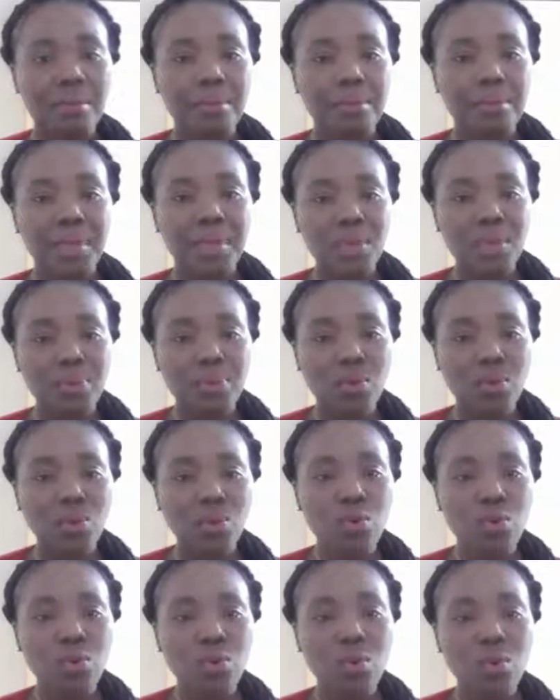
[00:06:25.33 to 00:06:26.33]
People
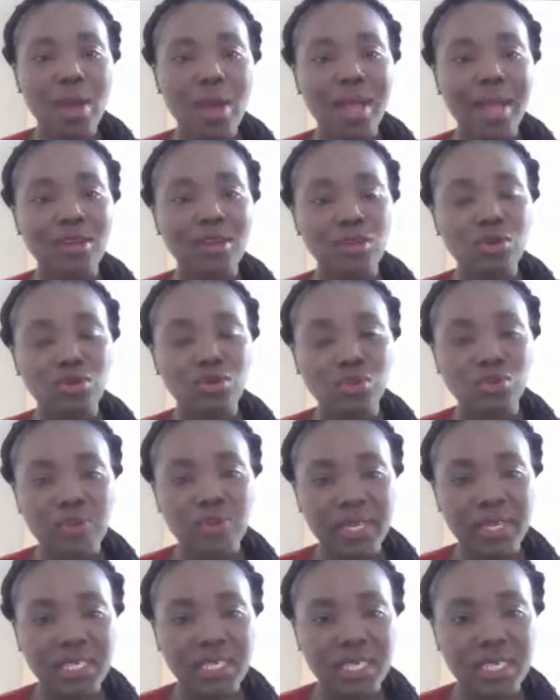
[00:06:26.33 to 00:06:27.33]
who are not
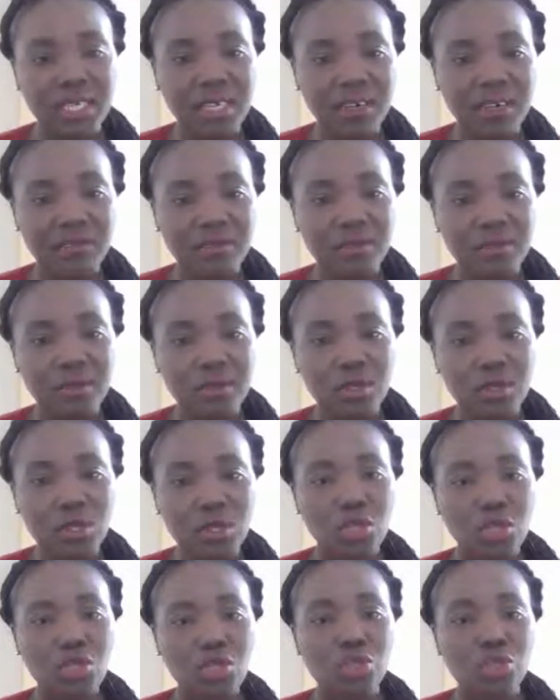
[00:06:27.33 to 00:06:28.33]
trained enough
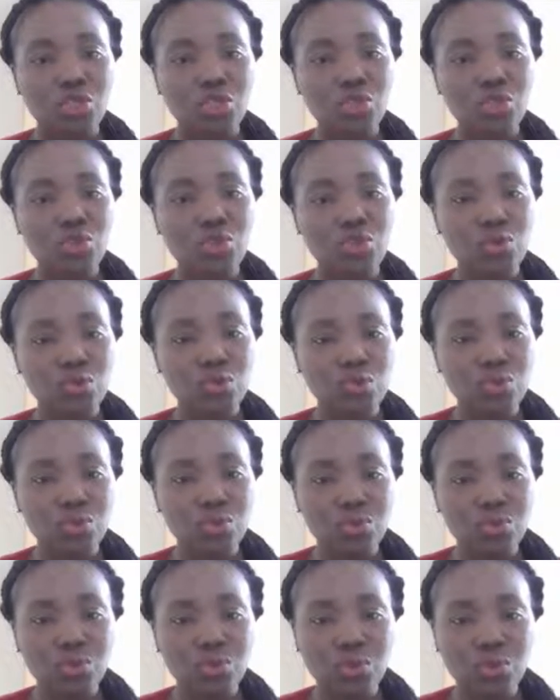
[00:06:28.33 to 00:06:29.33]

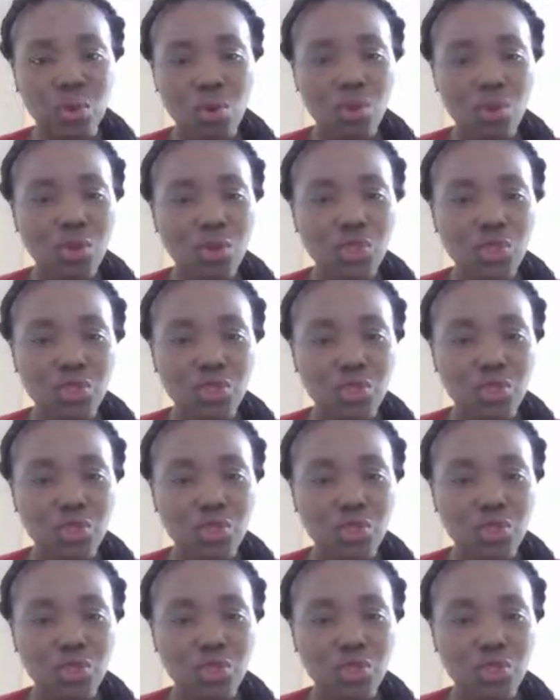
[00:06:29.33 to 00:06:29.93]
to know what to